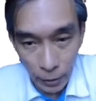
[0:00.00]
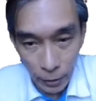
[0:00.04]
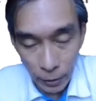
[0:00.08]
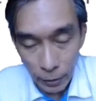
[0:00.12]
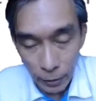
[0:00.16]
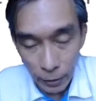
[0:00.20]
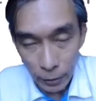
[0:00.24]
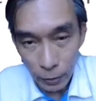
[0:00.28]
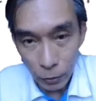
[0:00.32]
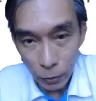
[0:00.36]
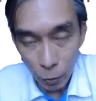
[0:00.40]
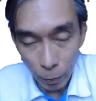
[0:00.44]

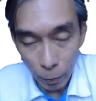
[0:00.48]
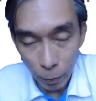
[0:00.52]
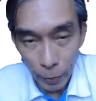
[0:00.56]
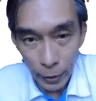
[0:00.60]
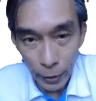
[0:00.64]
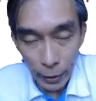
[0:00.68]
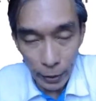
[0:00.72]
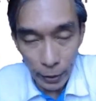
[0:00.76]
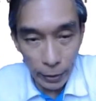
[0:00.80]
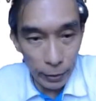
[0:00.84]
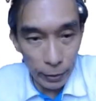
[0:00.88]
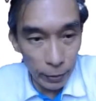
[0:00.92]
topic
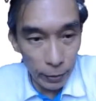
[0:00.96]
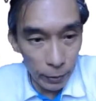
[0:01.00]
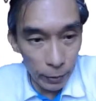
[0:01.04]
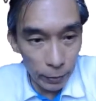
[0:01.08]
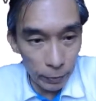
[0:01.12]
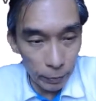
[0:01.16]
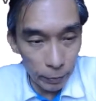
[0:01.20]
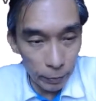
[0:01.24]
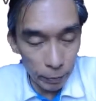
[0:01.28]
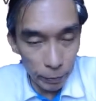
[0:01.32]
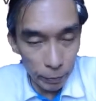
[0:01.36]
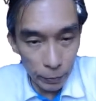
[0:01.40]

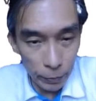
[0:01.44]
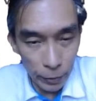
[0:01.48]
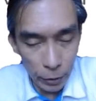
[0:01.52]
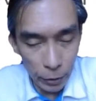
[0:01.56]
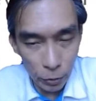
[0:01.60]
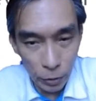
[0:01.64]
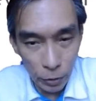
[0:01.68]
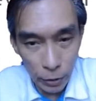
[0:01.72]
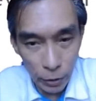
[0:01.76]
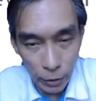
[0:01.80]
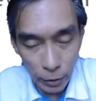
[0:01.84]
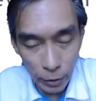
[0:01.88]
because it's
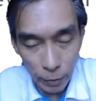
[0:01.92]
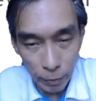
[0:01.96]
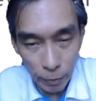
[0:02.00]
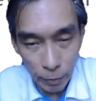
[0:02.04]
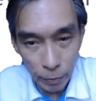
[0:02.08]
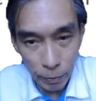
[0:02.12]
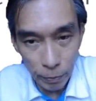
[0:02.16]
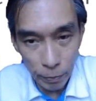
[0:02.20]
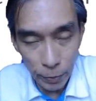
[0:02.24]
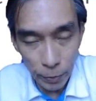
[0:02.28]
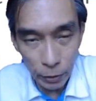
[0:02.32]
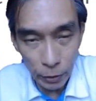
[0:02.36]
a
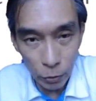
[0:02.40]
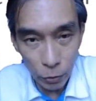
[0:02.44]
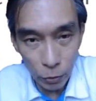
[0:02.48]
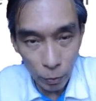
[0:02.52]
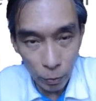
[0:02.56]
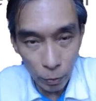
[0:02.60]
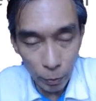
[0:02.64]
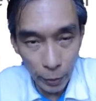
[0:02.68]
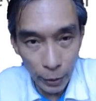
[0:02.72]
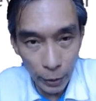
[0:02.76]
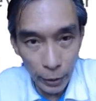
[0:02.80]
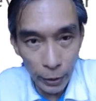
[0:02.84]
big
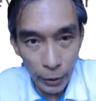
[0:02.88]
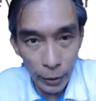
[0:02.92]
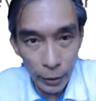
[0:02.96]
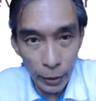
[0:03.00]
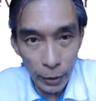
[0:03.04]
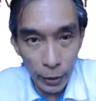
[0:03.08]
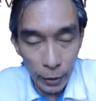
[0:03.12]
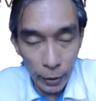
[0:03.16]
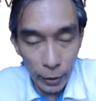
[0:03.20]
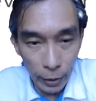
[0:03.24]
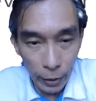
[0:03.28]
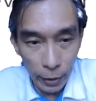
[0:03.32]
topic.
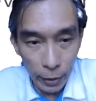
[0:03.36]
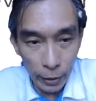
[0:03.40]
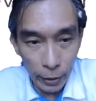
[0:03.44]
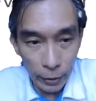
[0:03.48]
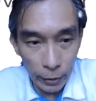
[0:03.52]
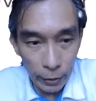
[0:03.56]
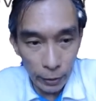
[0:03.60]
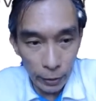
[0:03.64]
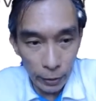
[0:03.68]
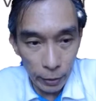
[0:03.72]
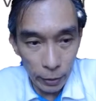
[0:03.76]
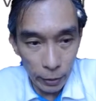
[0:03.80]
I
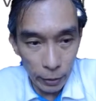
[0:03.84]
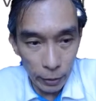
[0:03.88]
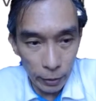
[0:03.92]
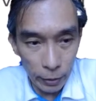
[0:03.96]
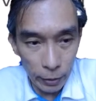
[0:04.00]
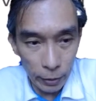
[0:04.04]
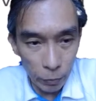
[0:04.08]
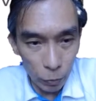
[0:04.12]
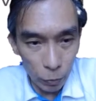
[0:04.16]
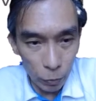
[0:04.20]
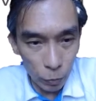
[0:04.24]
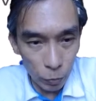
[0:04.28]

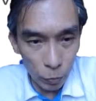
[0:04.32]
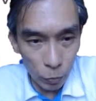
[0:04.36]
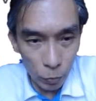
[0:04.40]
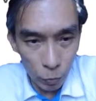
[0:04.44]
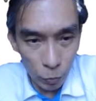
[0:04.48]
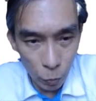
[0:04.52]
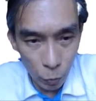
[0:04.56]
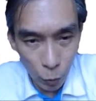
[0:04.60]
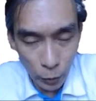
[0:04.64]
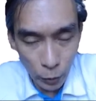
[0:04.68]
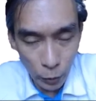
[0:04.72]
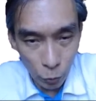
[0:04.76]
want
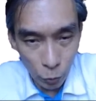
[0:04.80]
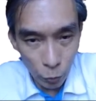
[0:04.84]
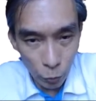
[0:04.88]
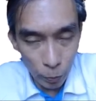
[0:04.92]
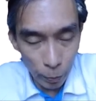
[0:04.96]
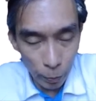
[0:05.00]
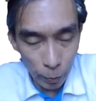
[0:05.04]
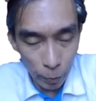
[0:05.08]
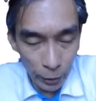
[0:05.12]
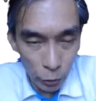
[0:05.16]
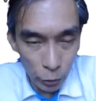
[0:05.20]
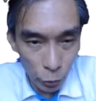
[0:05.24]
to make
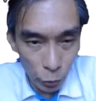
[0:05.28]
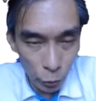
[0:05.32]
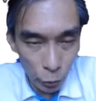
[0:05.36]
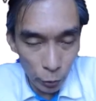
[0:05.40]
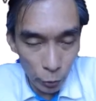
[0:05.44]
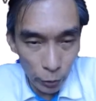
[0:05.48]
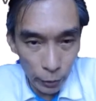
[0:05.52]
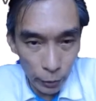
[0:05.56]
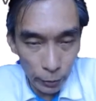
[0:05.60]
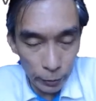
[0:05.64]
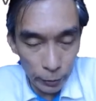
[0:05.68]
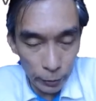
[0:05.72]
sure
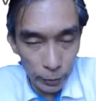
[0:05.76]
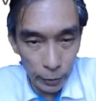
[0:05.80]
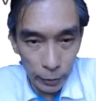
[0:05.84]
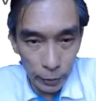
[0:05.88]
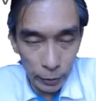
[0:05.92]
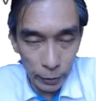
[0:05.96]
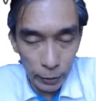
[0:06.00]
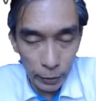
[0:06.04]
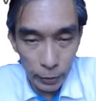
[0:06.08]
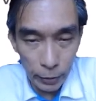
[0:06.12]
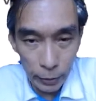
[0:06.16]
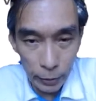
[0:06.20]
that
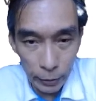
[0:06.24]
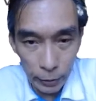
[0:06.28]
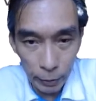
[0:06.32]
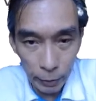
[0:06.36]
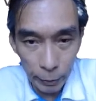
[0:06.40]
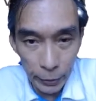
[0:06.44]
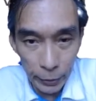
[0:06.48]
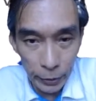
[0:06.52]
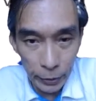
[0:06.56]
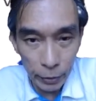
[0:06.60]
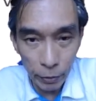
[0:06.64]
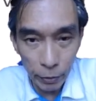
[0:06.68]
the
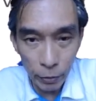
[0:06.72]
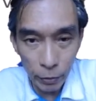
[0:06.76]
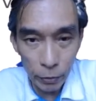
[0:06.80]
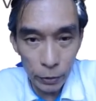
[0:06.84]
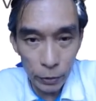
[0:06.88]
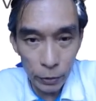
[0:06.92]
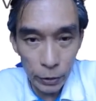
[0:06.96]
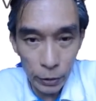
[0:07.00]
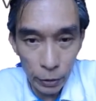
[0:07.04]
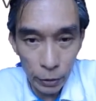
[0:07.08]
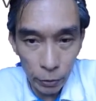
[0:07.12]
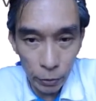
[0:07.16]
terminology
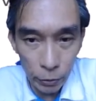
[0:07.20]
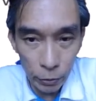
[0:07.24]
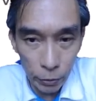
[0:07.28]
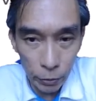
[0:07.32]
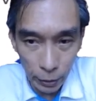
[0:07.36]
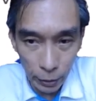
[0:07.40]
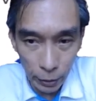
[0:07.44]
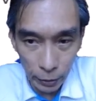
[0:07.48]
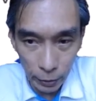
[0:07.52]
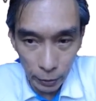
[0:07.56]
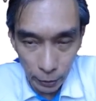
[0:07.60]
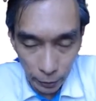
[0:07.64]
used
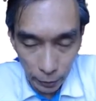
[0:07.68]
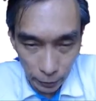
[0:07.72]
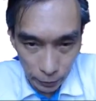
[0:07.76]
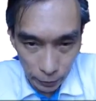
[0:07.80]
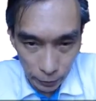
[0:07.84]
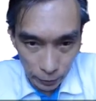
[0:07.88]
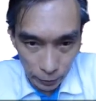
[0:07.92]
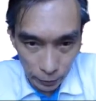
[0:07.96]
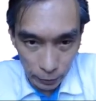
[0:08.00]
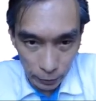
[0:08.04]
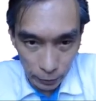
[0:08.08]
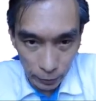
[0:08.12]
as
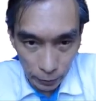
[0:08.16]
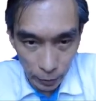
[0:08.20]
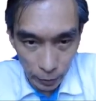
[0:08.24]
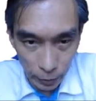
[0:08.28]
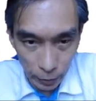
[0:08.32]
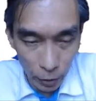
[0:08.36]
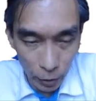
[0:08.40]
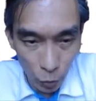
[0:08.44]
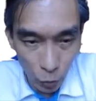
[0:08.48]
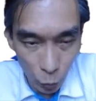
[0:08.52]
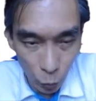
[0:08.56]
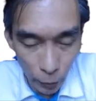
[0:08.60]
in
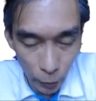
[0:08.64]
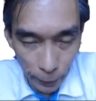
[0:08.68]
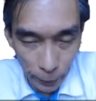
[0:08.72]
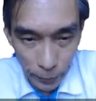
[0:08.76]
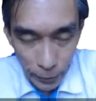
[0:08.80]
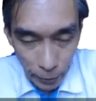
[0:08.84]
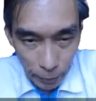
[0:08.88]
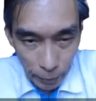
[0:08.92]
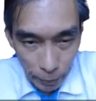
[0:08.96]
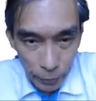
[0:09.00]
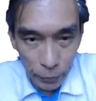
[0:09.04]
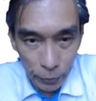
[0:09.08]
website
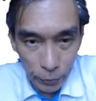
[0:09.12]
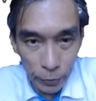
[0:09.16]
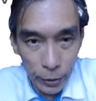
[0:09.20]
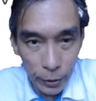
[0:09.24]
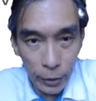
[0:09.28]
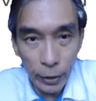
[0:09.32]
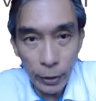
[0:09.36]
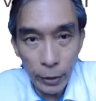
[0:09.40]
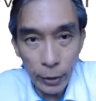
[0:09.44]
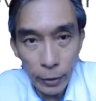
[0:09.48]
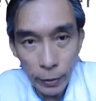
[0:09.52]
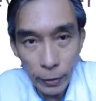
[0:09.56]
building
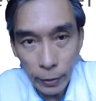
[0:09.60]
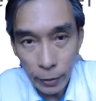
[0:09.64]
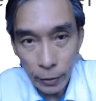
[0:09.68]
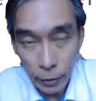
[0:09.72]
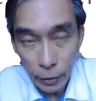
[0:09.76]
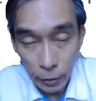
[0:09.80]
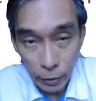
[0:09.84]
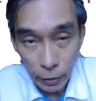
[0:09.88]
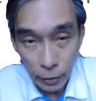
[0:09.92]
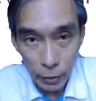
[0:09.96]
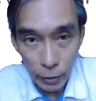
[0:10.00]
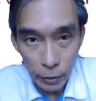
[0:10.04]
in
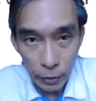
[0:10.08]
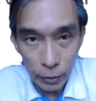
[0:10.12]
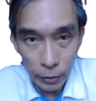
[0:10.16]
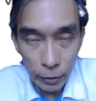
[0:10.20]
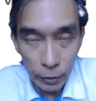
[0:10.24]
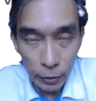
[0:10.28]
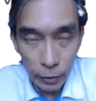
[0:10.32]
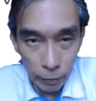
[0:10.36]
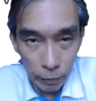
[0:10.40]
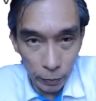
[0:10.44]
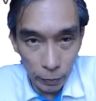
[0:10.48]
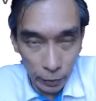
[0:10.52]
the
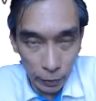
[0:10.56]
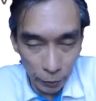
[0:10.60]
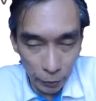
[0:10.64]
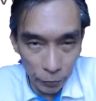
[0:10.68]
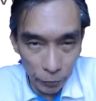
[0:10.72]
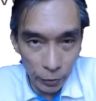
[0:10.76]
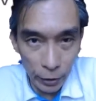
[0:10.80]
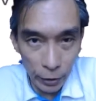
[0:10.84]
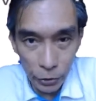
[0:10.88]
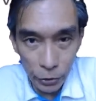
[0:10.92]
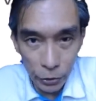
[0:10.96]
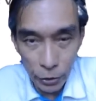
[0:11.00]

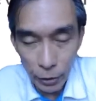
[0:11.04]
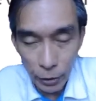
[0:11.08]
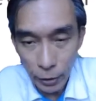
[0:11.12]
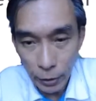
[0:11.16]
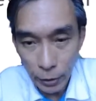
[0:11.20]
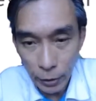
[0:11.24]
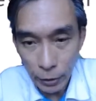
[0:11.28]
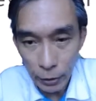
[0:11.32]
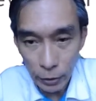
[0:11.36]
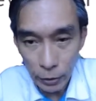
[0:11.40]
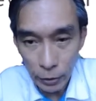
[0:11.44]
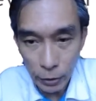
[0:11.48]
definition is
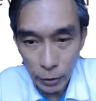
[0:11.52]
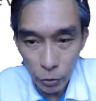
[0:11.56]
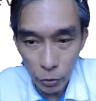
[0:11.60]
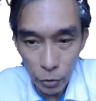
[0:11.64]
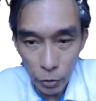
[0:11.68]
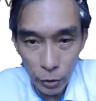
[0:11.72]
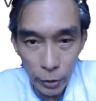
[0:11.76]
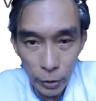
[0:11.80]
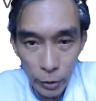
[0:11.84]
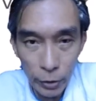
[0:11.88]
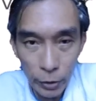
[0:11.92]
actually